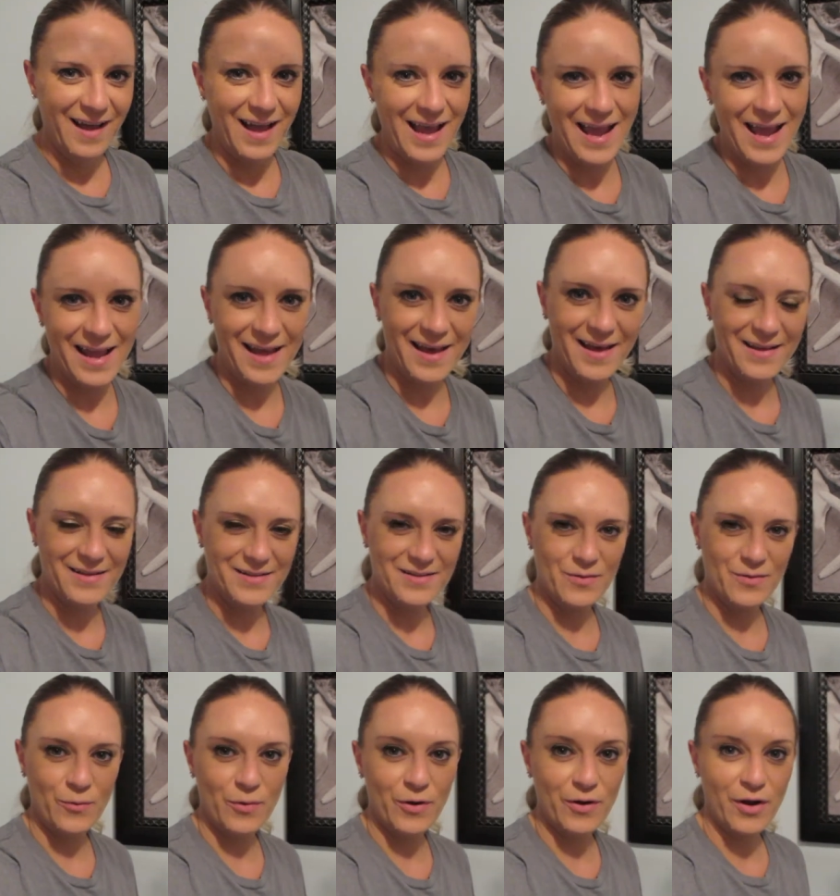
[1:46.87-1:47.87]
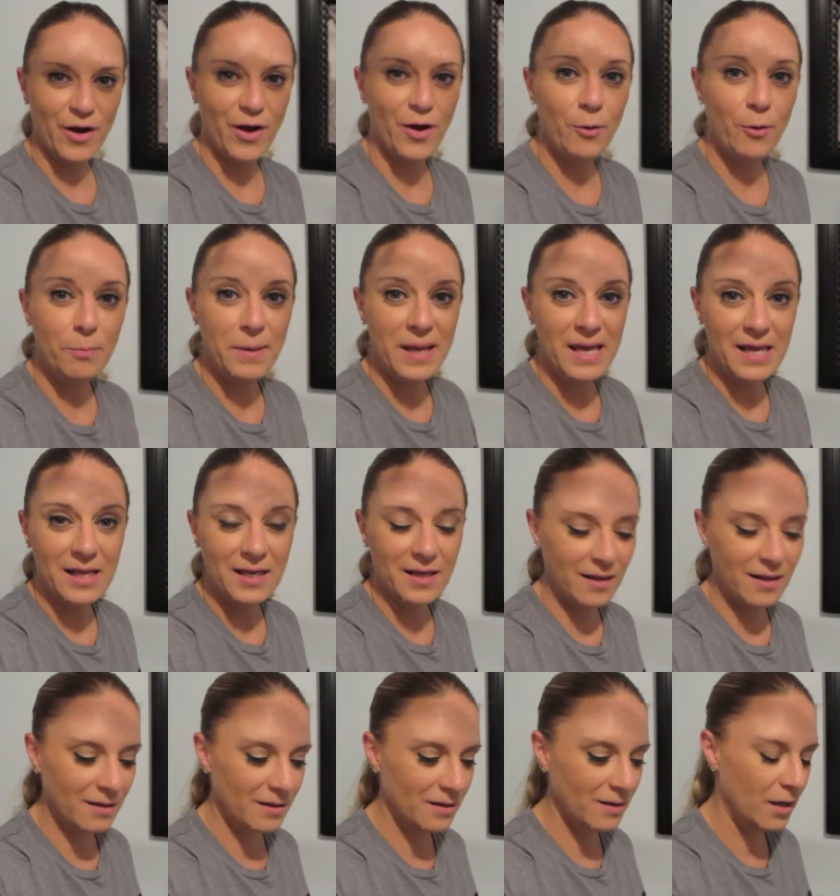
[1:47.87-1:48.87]
And we're hoping
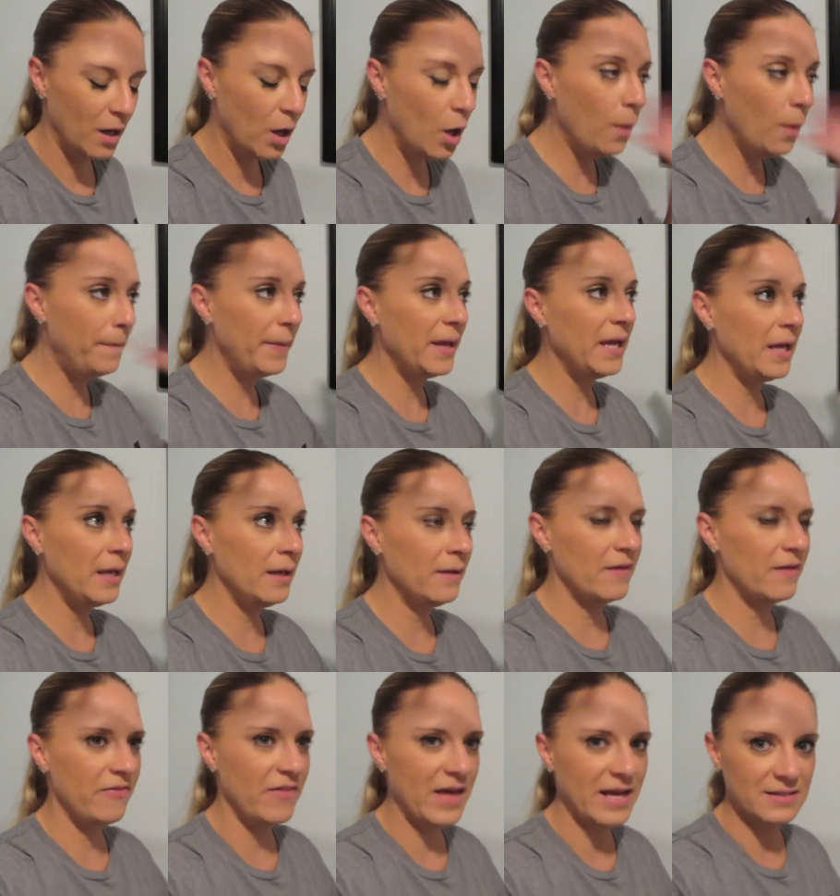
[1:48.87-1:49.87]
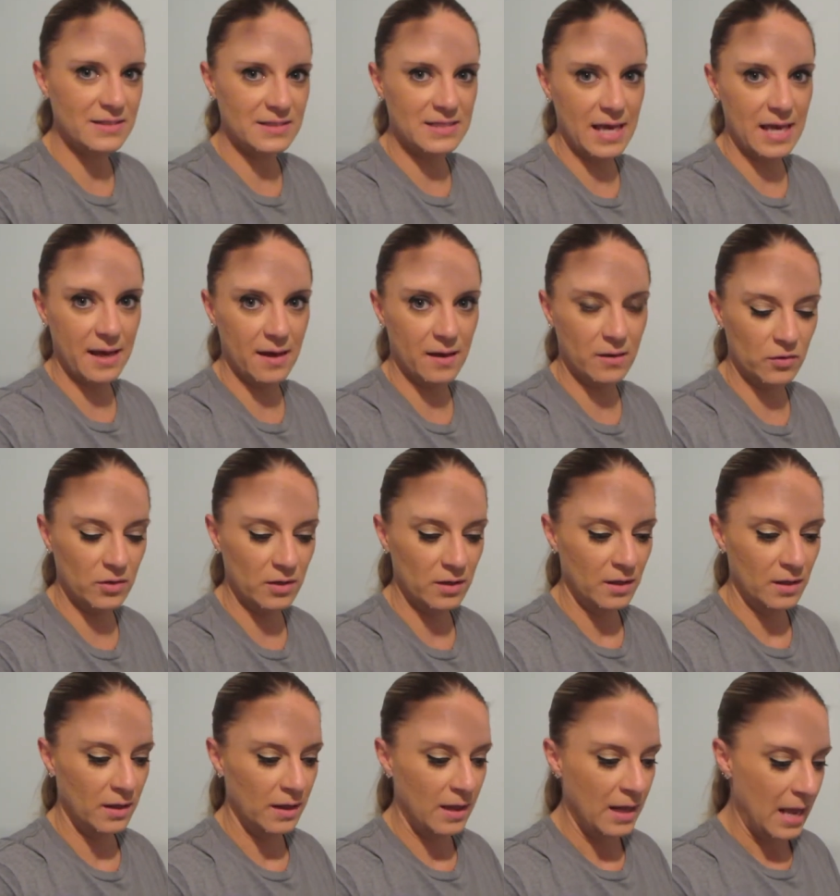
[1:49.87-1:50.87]
that that's down,
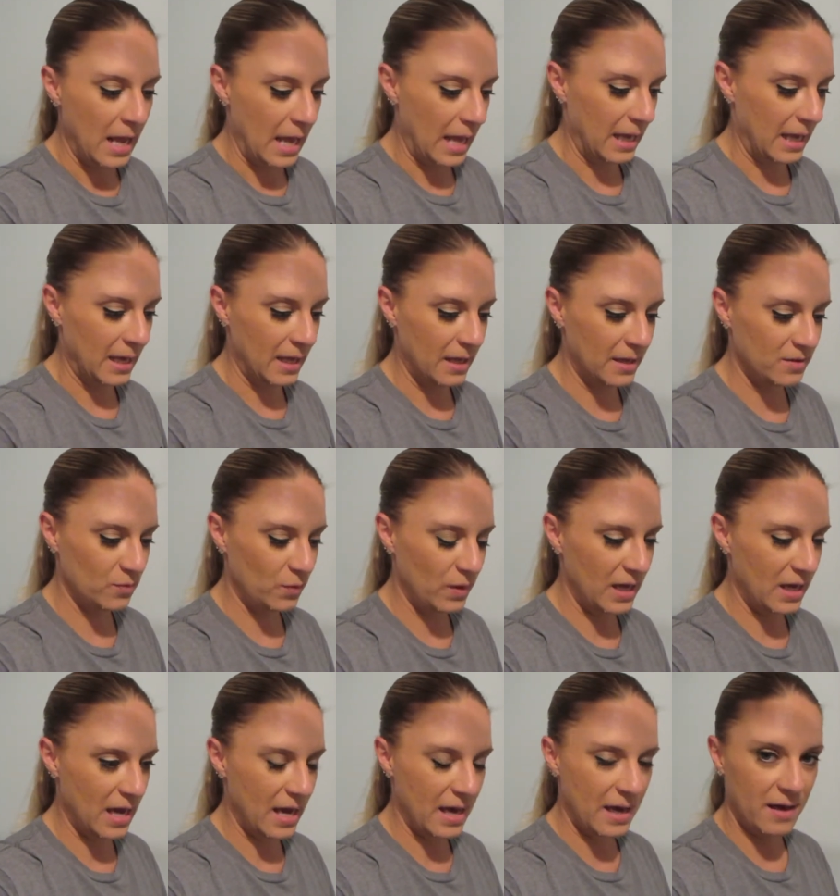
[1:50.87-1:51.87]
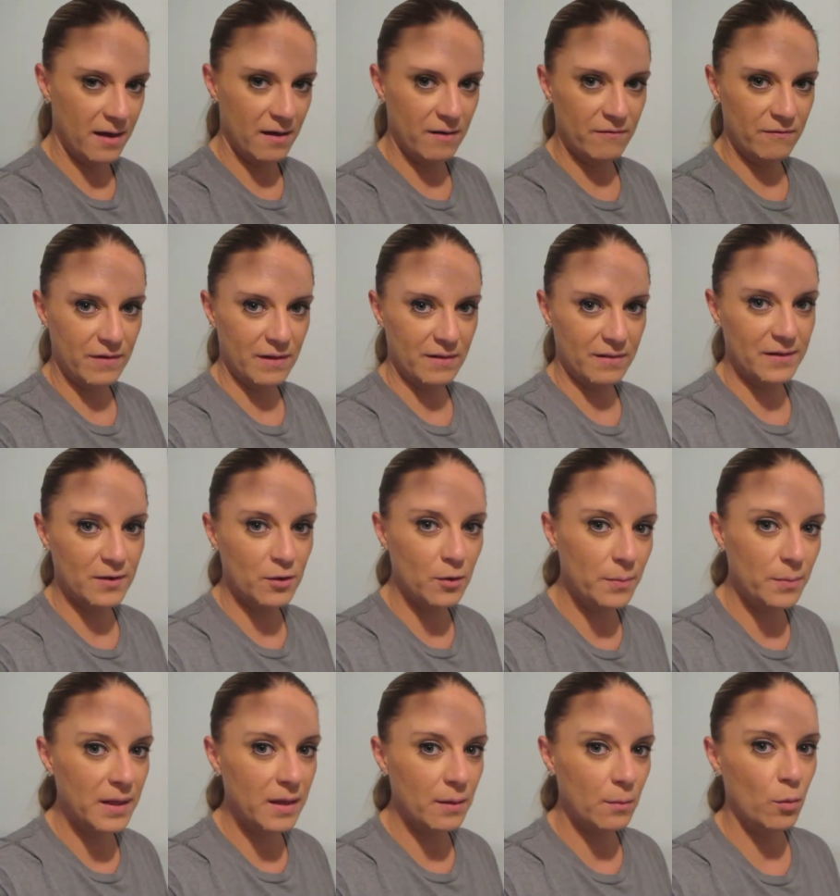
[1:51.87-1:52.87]
and we have a little
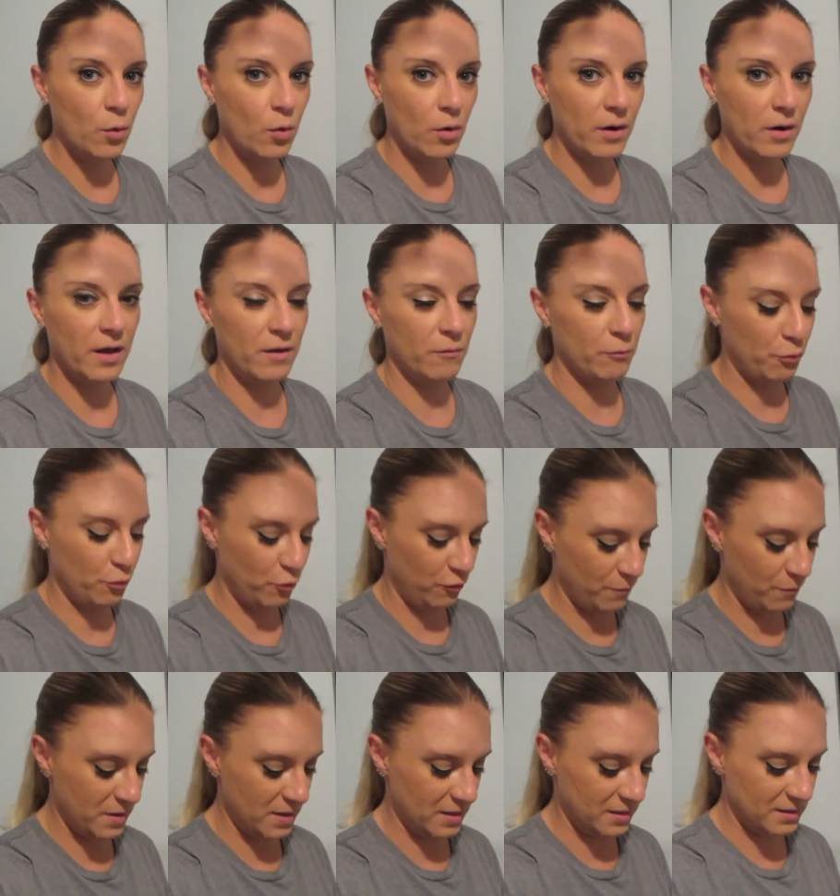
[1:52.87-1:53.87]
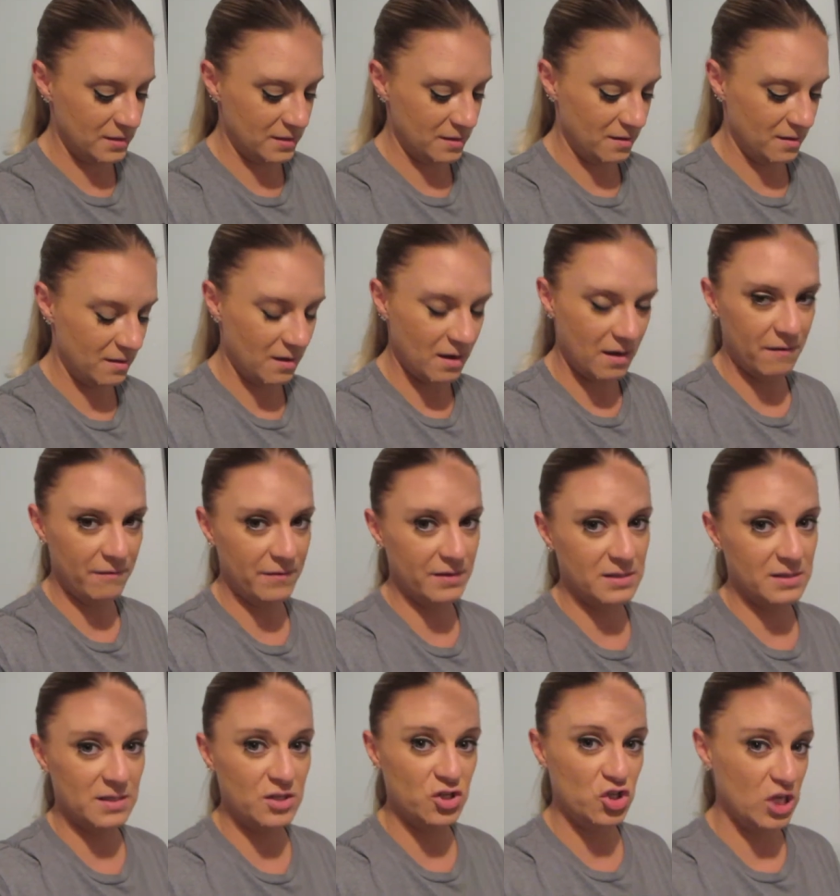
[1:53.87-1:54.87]
bit more improvement of
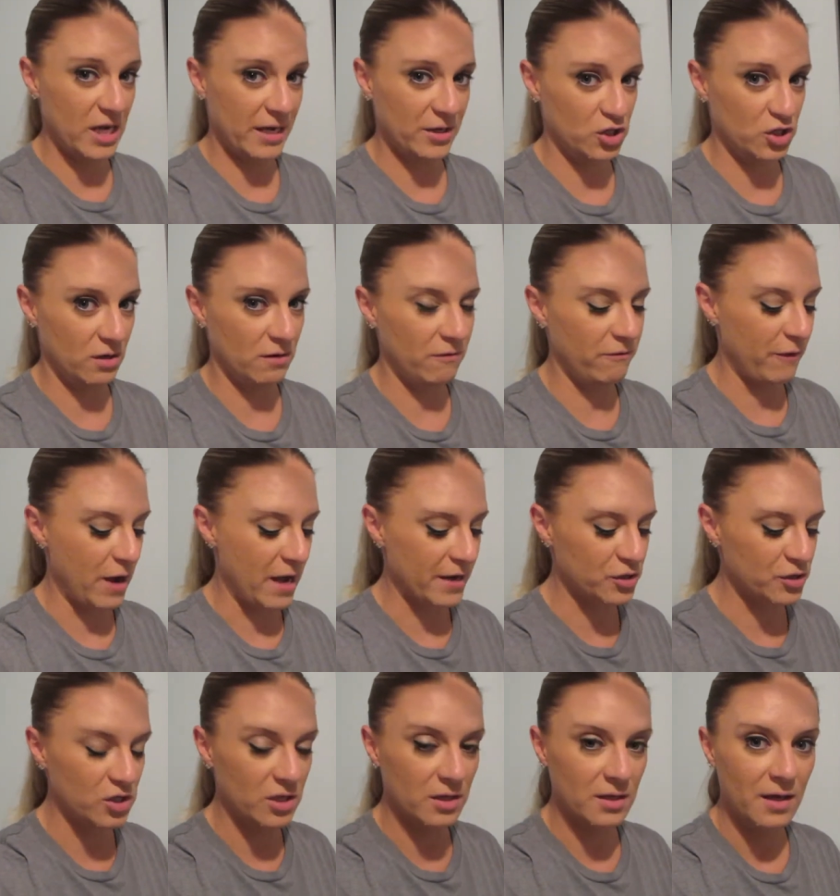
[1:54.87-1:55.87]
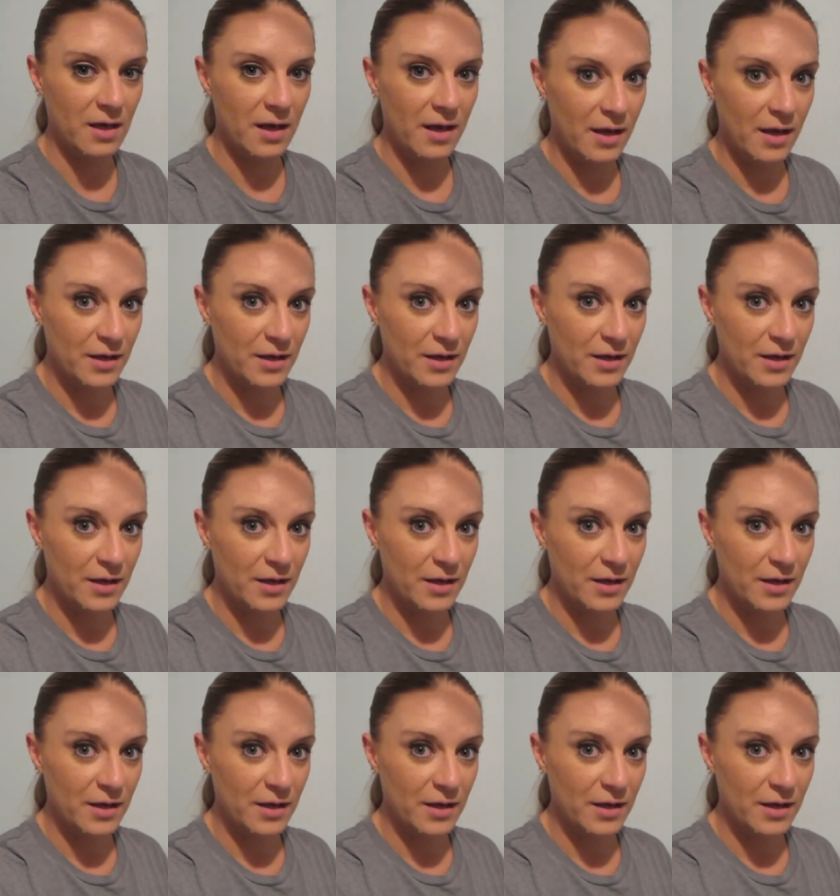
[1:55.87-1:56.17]
his injection fraction.